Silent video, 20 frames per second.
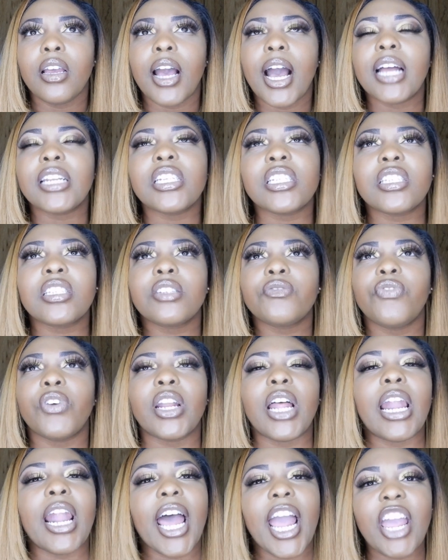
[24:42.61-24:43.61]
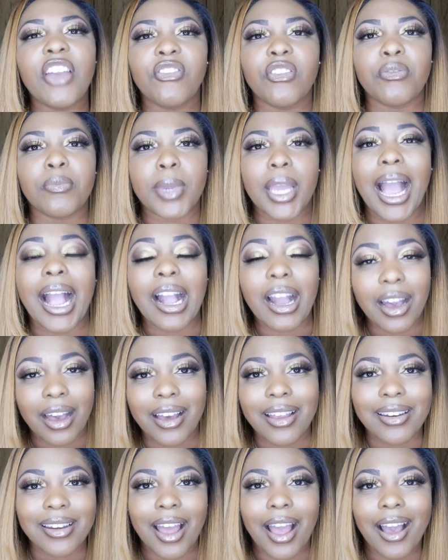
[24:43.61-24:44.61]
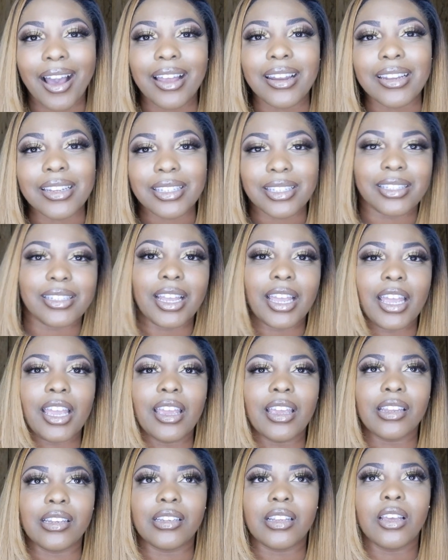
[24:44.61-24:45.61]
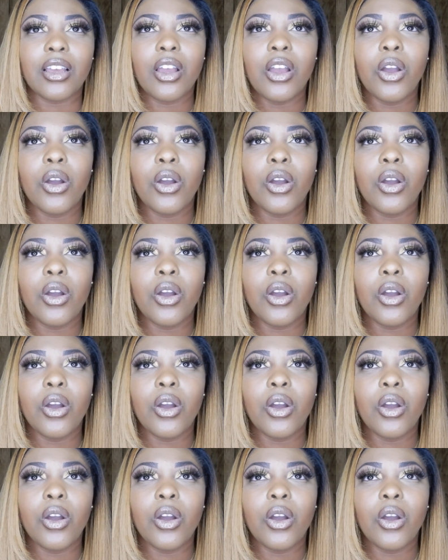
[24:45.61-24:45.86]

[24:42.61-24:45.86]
I just, for the life of me, I could not understand